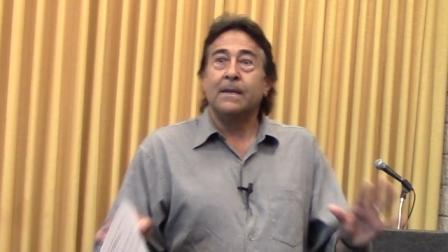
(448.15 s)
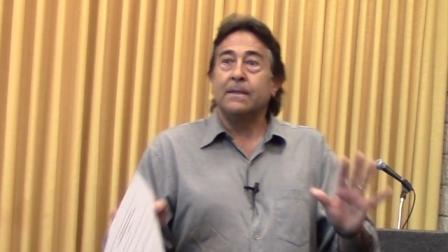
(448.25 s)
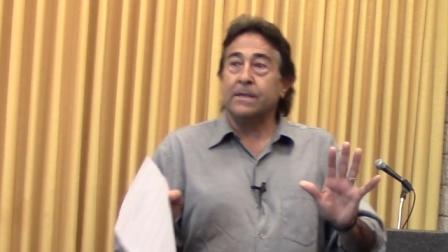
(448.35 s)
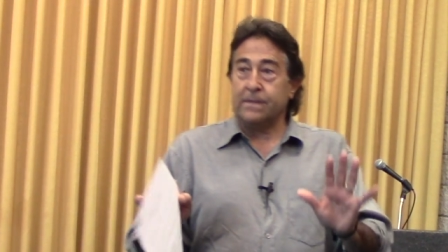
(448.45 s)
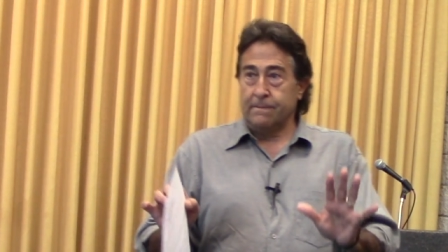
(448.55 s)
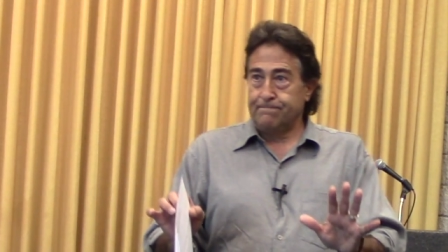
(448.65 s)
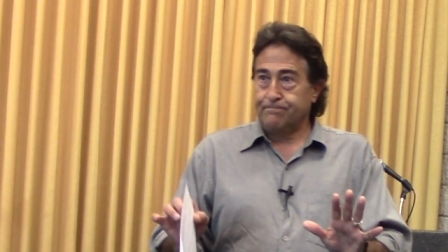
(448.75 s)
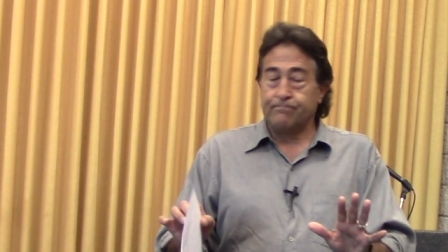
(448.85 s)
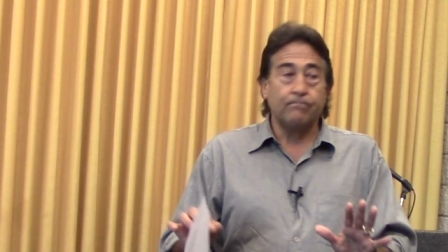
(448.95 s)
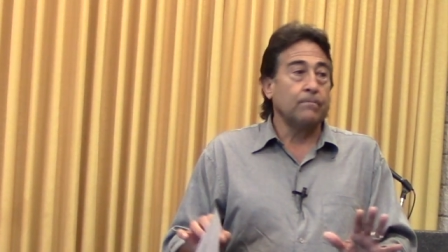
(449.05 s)
listen,
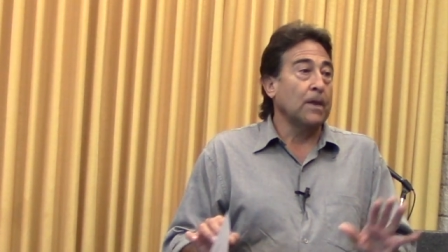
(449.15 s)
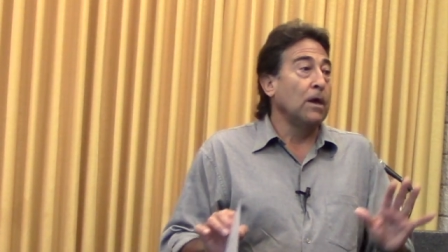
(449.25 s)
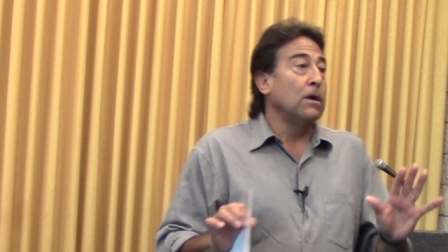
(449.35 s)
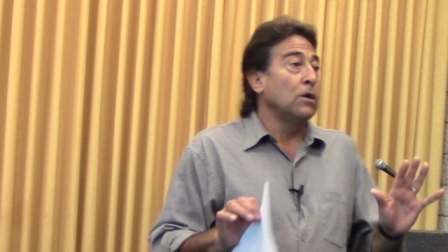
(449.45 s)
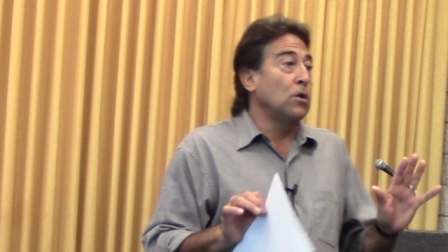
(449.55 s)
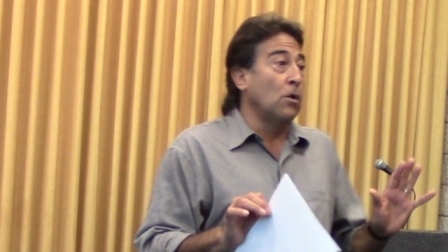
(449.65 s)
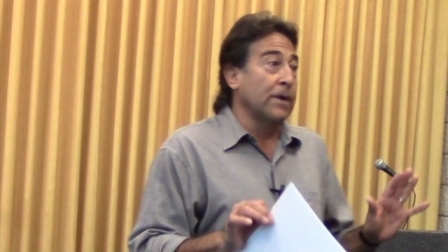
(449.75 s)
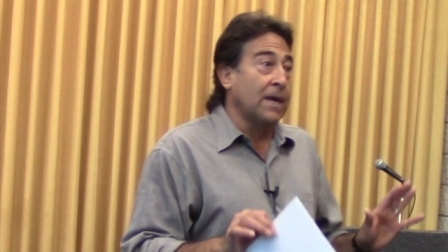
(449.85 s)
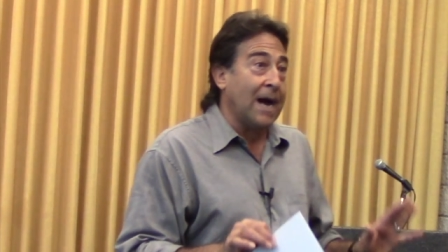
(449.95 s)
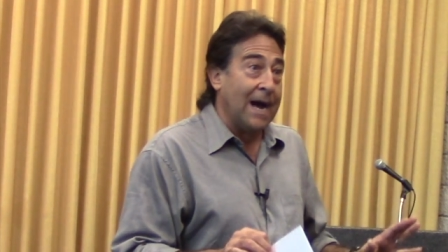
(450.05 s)
go
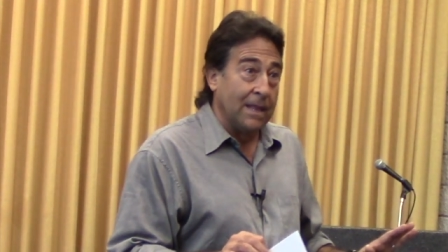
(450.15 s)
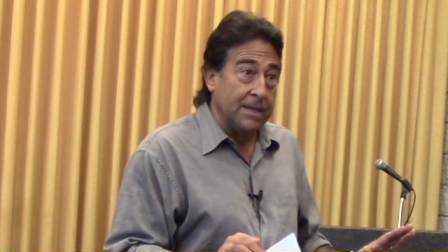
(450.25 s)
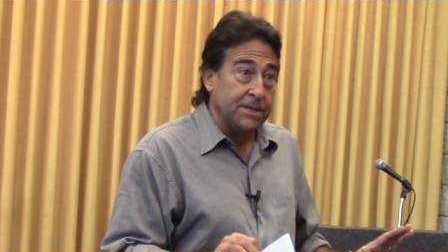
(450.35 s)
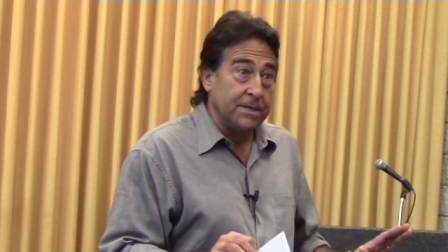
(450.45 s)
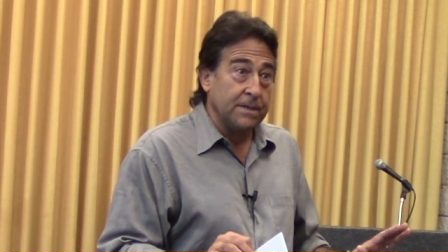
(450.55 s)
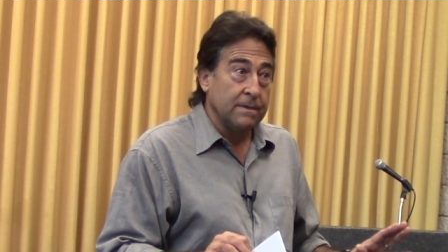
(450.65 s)
to college,